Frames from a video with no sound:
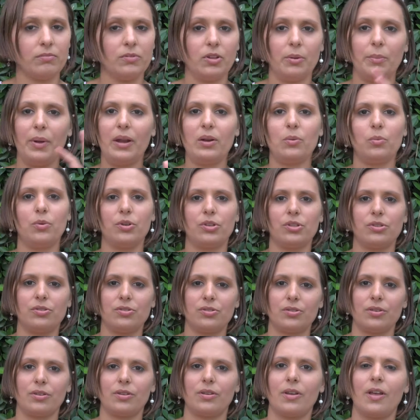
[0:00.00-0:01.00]
no matter what you
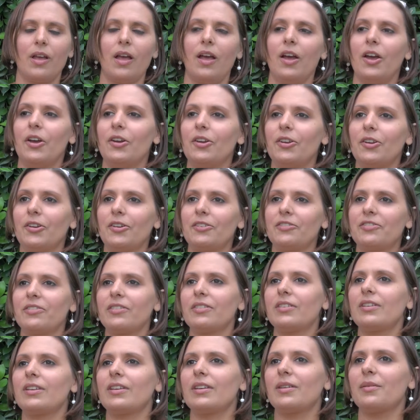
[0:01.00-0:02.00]
do. You know, if you
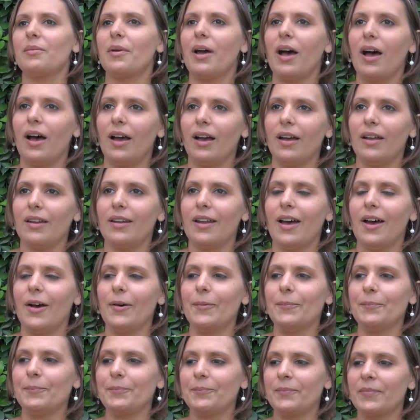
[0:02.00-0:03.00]
think about
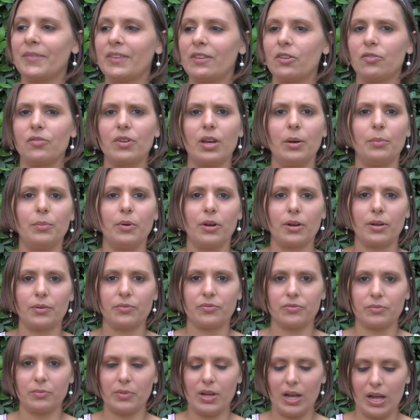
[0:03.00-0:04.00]
you've come home
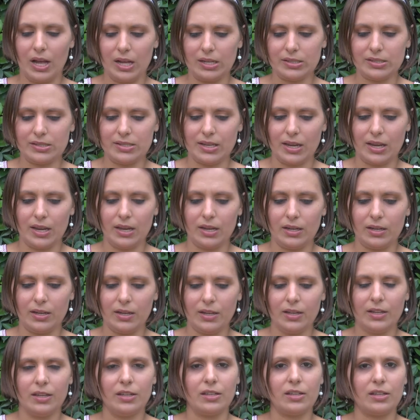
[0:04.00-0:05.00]
from a hard day,
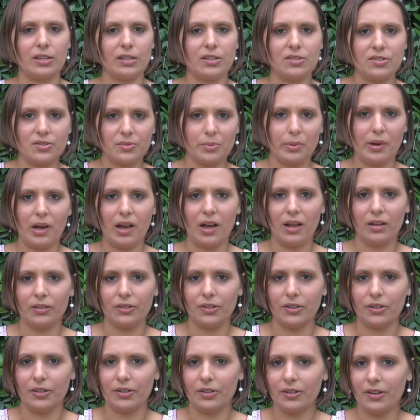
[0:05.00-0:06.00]
you kiss your
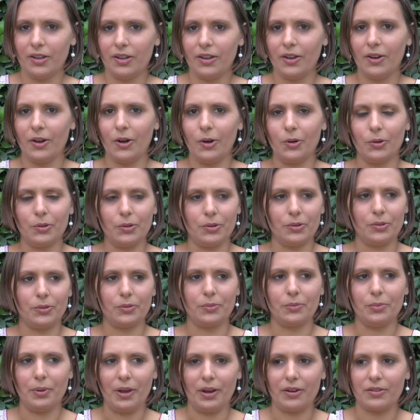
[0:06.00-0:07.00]
partner or
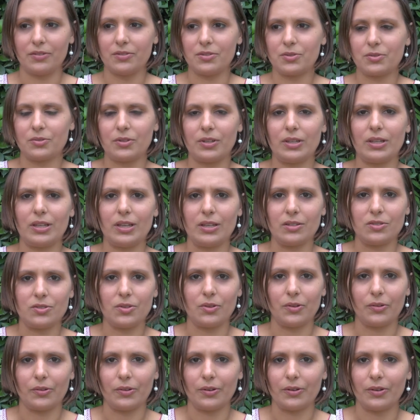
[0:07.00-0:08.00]
your parents or your kids
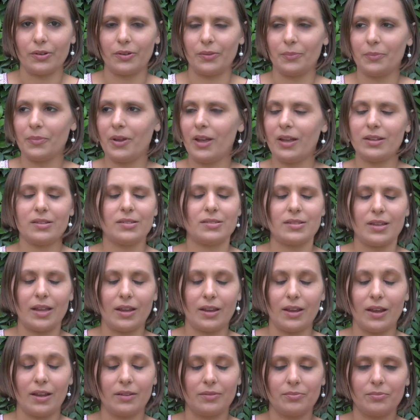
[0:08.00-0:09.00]
home,
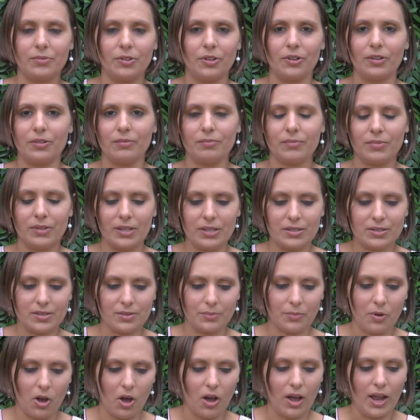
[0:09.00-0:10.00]
say, you know, kiss
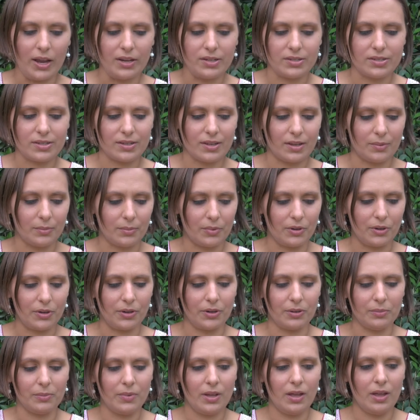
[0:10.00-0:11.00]
them hi to come
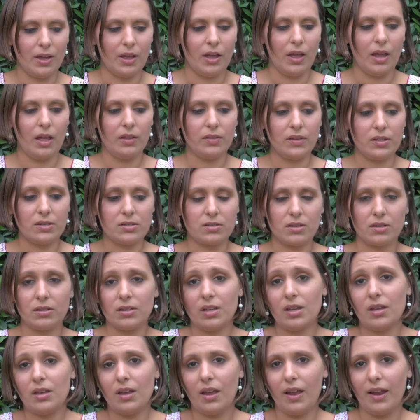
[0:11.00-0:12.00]
home, and they're just like,
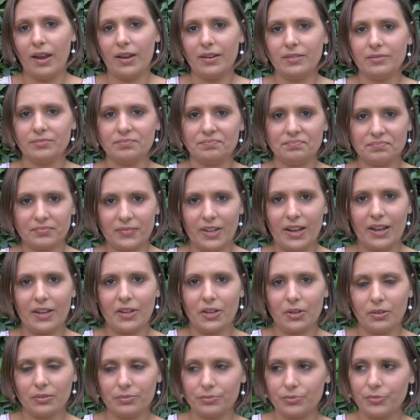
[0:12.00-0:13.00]
yeah, hey, how you
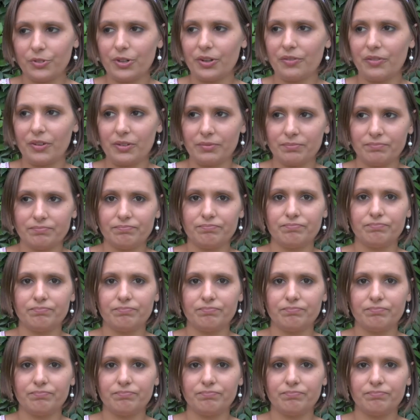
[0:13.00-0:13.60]
going, whatever,